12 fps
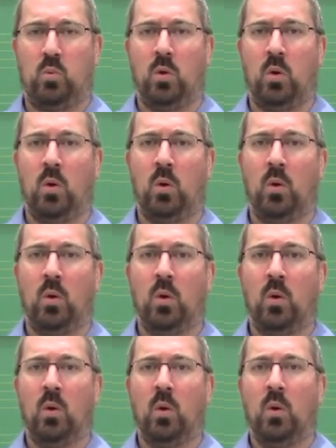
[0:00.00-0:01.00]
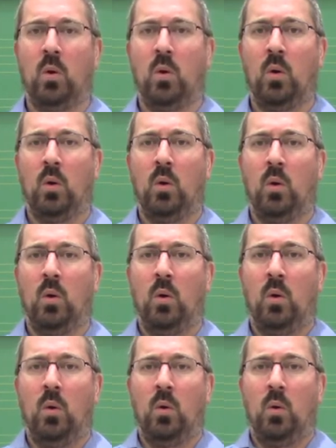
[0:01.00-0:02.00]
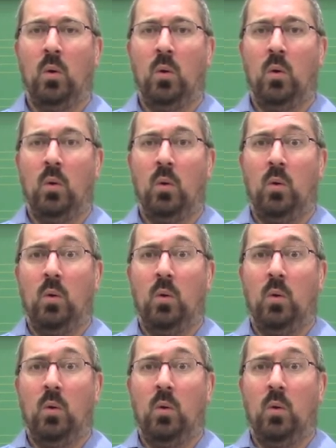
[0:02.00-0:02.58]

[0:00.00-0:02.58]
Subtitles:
No one is speaking in this clip.